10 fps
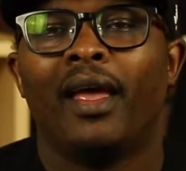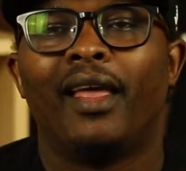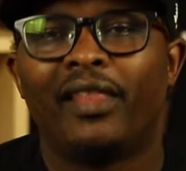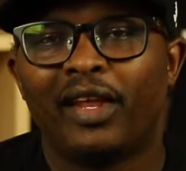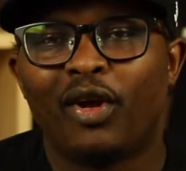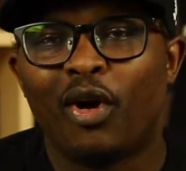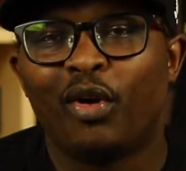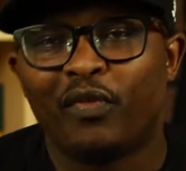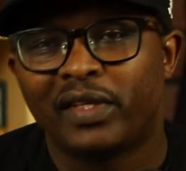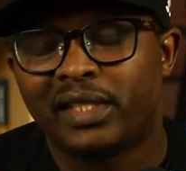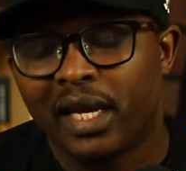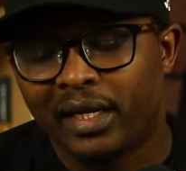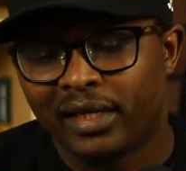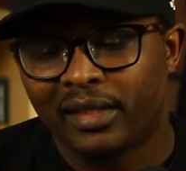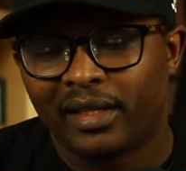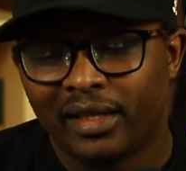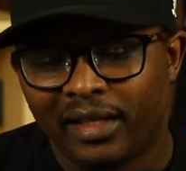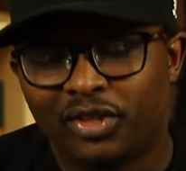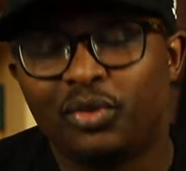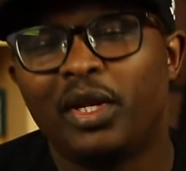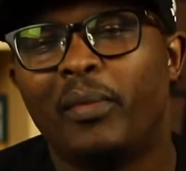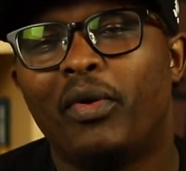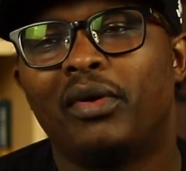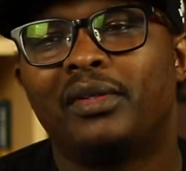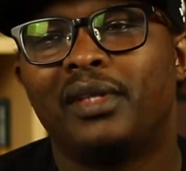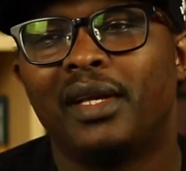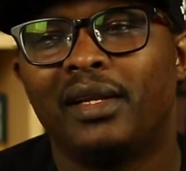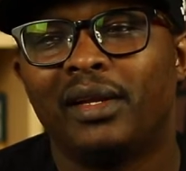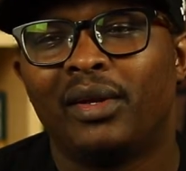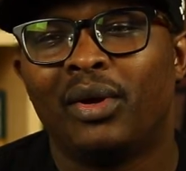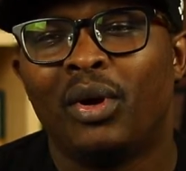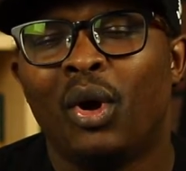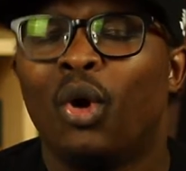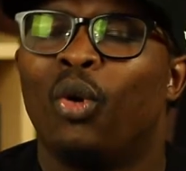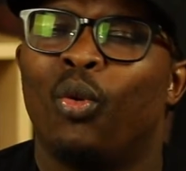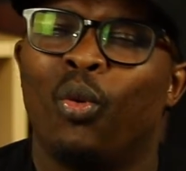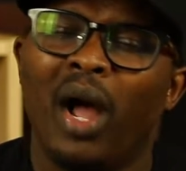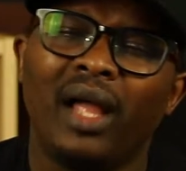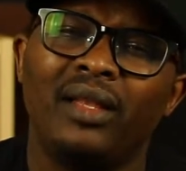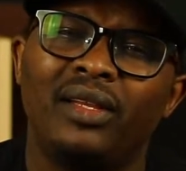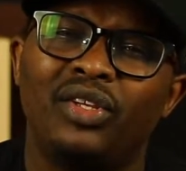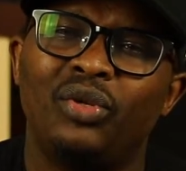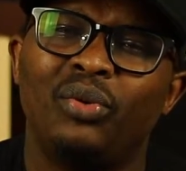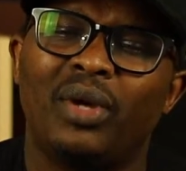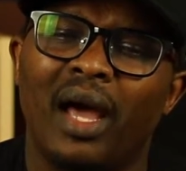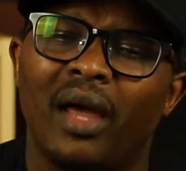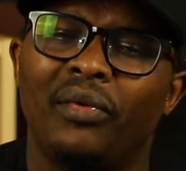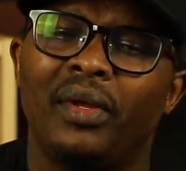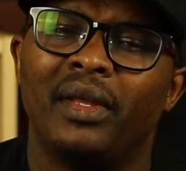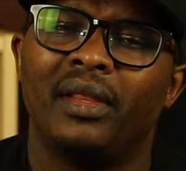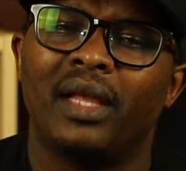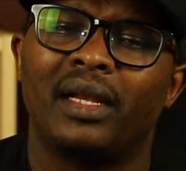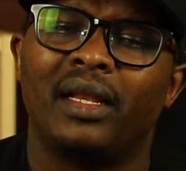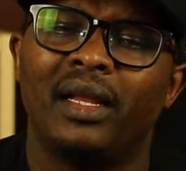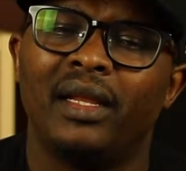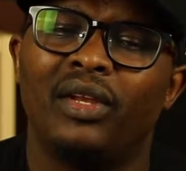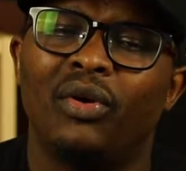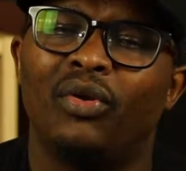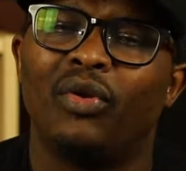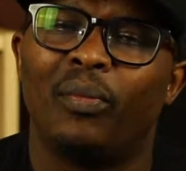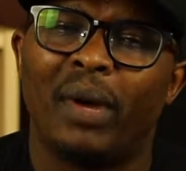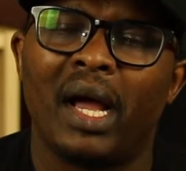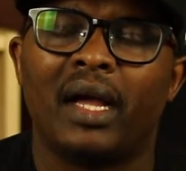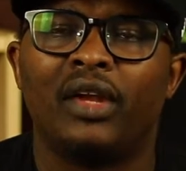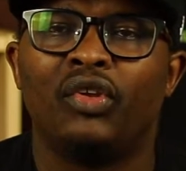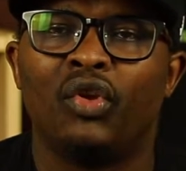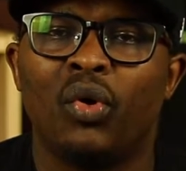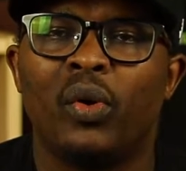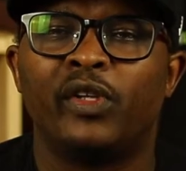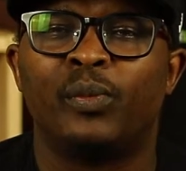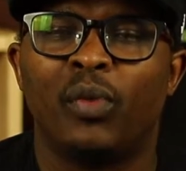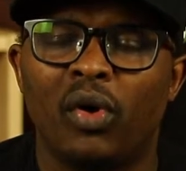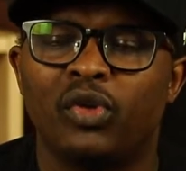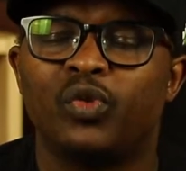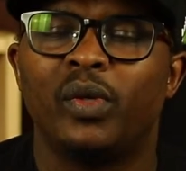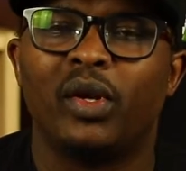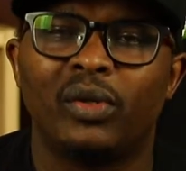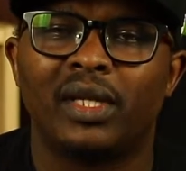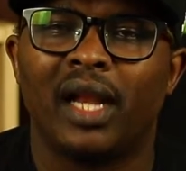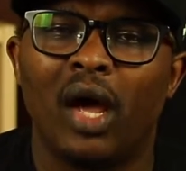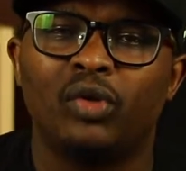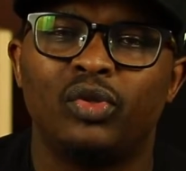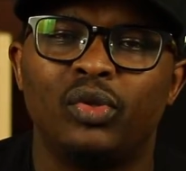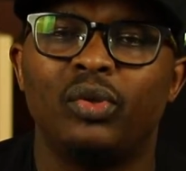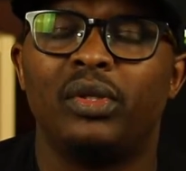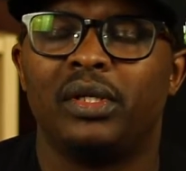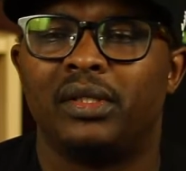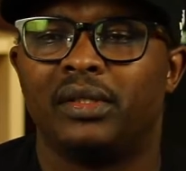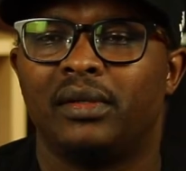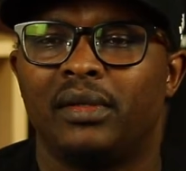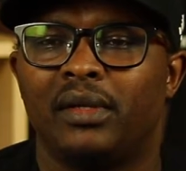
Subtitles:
And then all of a sudden, the junior monk said, Why did you carry that lady on your back? And as monks, we are not allowed to do this.